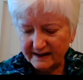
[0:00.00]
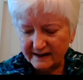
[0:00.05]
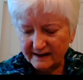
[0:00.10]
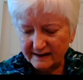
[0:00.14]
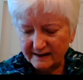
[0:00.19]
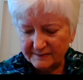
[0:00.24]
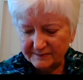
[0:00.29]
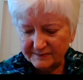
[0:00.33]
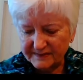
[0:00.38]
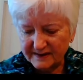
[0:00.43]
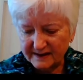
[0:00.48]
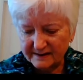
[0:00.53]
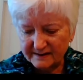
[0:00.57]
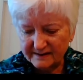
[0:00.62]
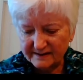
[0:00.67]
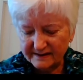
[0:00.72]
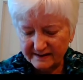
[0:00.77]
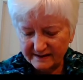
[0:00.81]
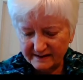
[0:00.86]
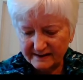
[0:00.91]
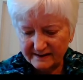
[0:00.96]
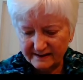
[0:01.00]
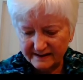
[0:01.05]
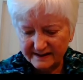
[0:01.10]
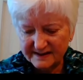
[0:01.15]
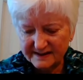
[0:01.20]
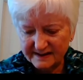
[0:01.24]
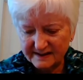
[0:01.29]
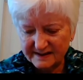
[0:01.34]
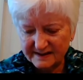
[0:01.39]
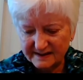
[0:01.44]
at
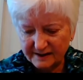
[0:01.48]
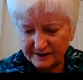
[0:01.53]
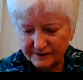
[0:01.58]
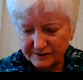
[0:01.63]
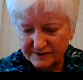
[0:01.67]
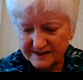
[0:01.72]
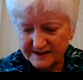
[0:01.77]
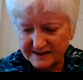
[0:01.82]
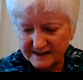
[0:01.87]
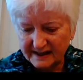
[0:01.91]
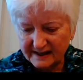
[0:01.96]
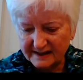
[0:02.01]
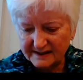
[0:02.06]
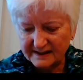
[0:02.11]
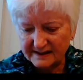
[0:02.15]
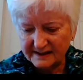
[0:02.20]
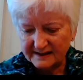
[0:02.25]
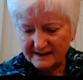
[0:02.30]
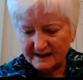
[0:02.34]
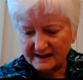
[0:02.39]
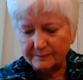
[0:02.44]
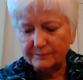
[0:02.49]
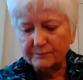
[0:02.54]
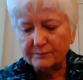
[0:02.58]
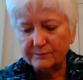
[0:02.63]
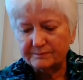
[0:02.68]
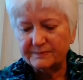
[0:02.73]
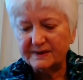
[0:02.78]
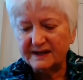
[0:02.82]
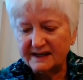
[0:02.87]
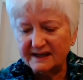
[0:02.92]
least it's an understanding that
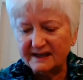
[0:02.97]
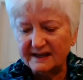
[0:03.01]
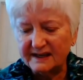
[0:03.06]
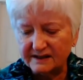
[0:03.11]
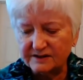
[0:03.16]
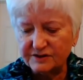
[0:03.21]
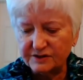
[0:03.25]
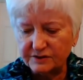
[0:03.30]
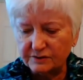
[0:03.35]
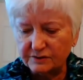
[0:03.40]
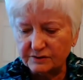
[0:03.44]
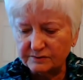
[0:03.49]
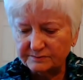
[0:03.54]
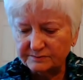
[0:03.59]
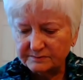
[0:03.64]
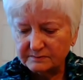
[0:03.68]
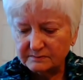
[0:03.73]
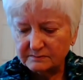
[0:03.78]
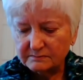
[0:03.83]
I'm beginning to